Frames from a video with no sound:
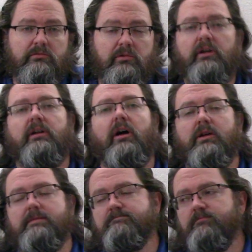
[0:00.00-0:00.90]
Right.
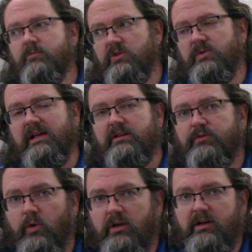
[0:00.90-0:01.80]
Okay, so we've got the
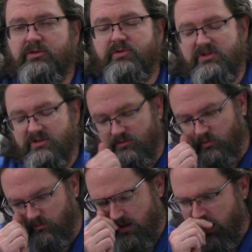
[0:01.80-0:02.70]
four characteristics of
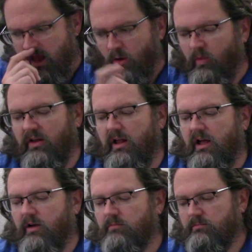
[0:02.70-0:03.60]
form. Well,
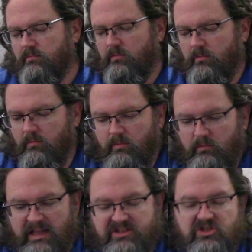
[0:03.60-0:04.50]
um,
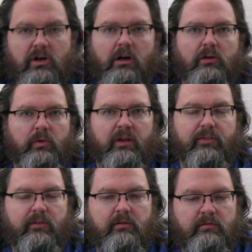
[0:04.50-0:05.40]
let's start
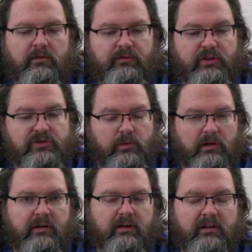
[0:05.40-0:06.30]
with the first
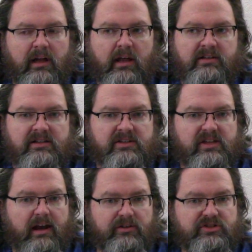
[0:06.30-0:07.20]
one, right? Does
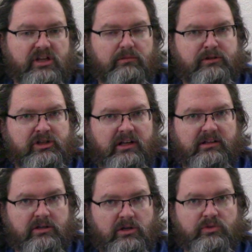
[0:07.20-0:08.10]
Aristotle reject
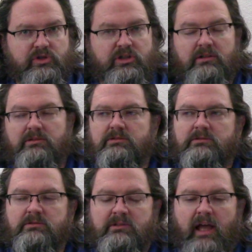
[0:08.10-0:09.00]
the notion
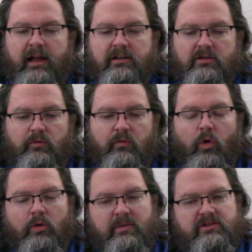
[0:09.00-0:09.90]
that
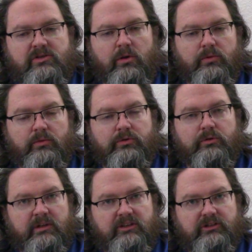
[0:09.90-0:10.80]
form is known through
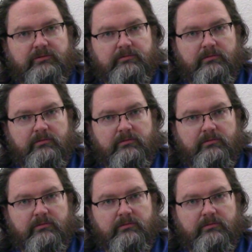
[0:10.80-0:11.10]
reason?